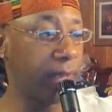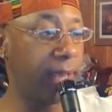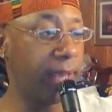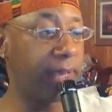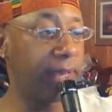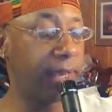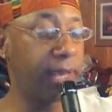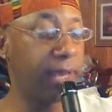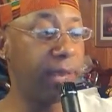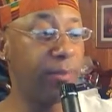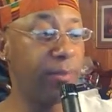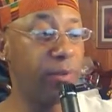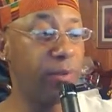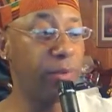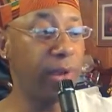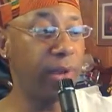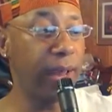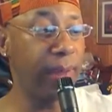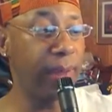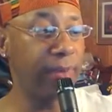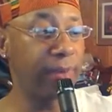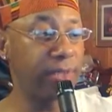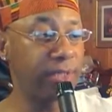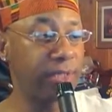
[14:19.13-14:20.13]
And the Hebrew
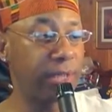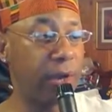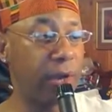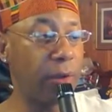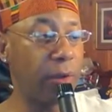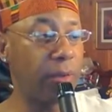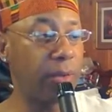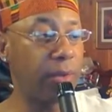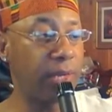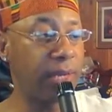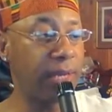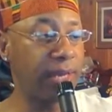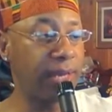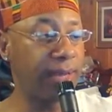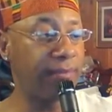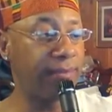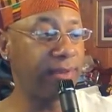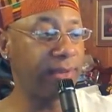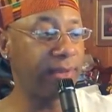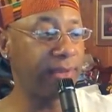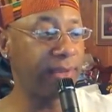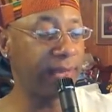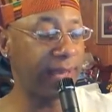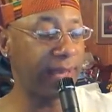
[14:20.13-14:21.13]
language is the only
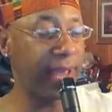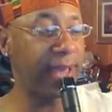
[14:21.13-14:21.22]
living